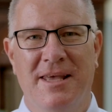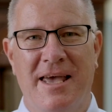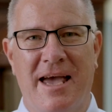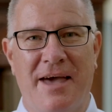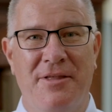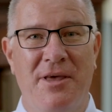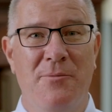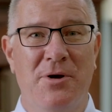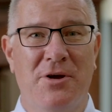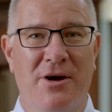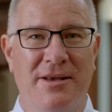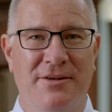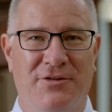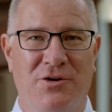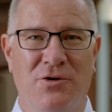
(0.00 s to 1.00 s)
and then we're
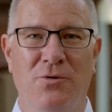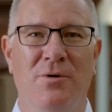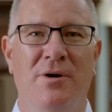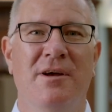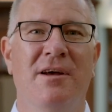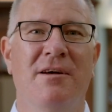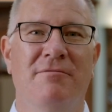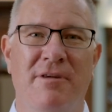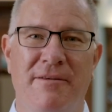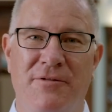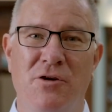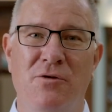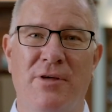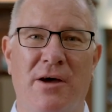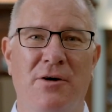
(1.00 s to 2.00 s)
going to
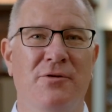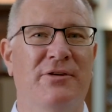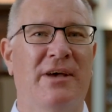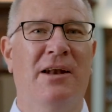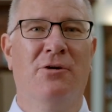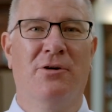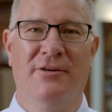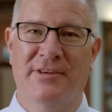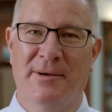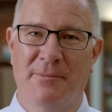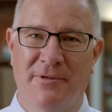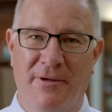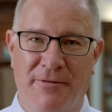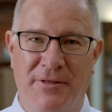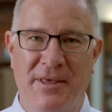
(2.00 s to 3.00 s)
review those and look at some of
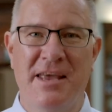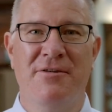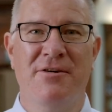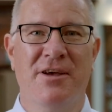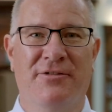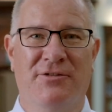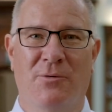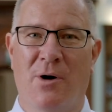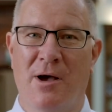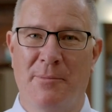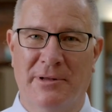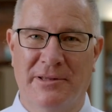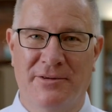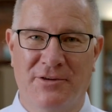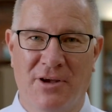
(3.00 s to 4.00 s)
the theory as to why
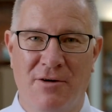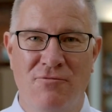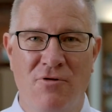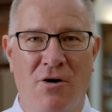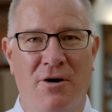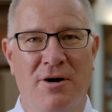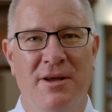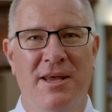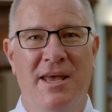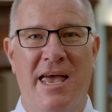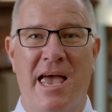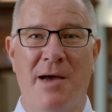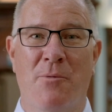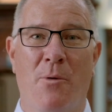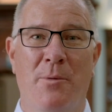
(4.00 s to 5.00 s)
models go wrong
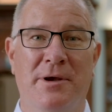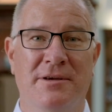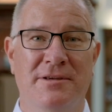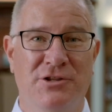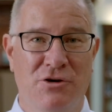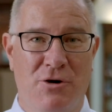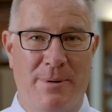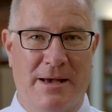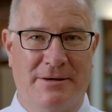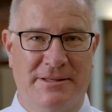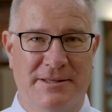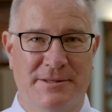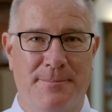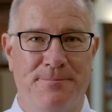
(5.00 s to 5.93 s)
and what we can do about it.